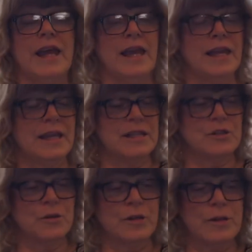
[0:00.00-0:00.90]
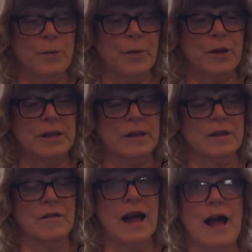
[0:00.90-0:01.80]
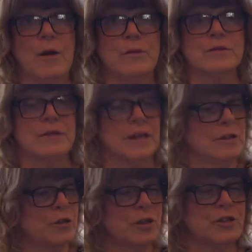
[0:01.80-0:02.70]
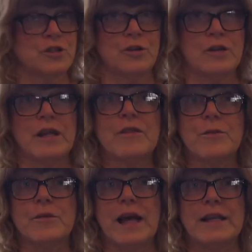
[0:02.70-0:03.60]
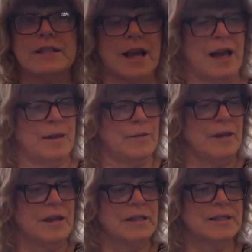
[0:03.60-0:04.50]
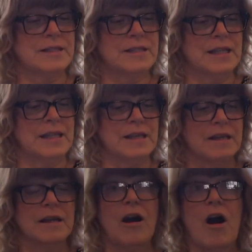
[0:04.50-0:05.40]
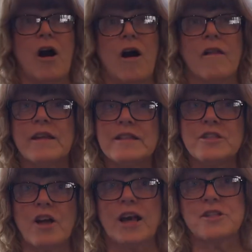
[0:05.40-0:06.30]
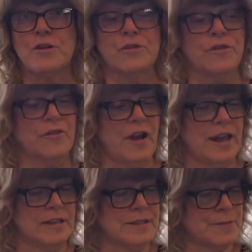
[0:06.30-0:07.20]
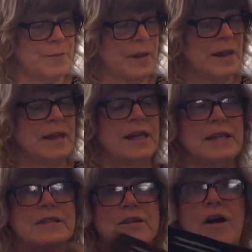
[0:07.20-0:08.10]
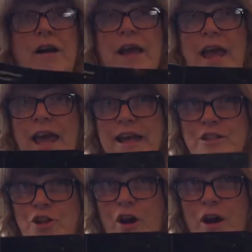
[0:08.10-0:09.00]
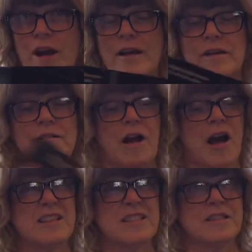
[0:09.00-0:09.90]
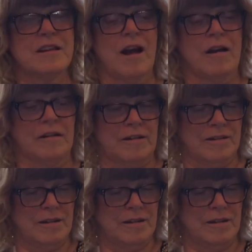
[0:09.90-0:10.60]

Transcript: and during the book, Little Owls took a journey through nighttime to see all his nocturnal friends. He saw a hedgehog, a skunk,